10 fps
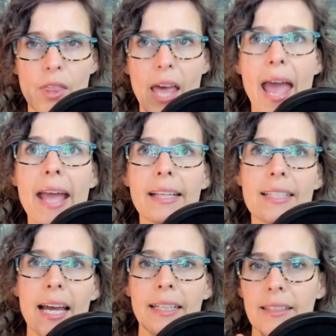they
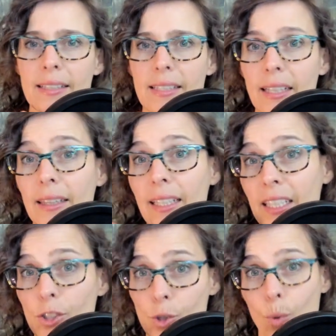tended to
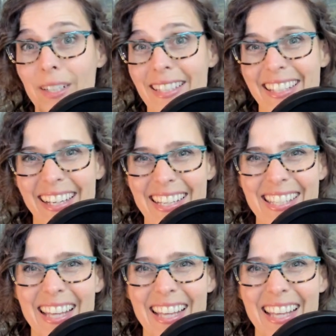lean towards this,